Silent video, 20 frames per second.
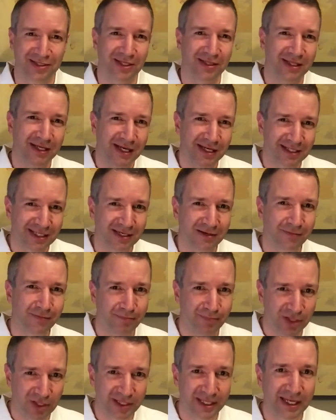And the idea of
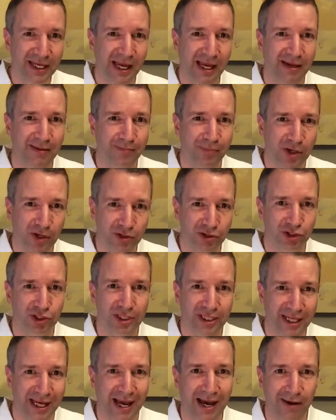building a
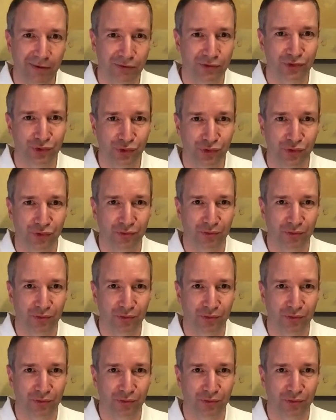partially outdoor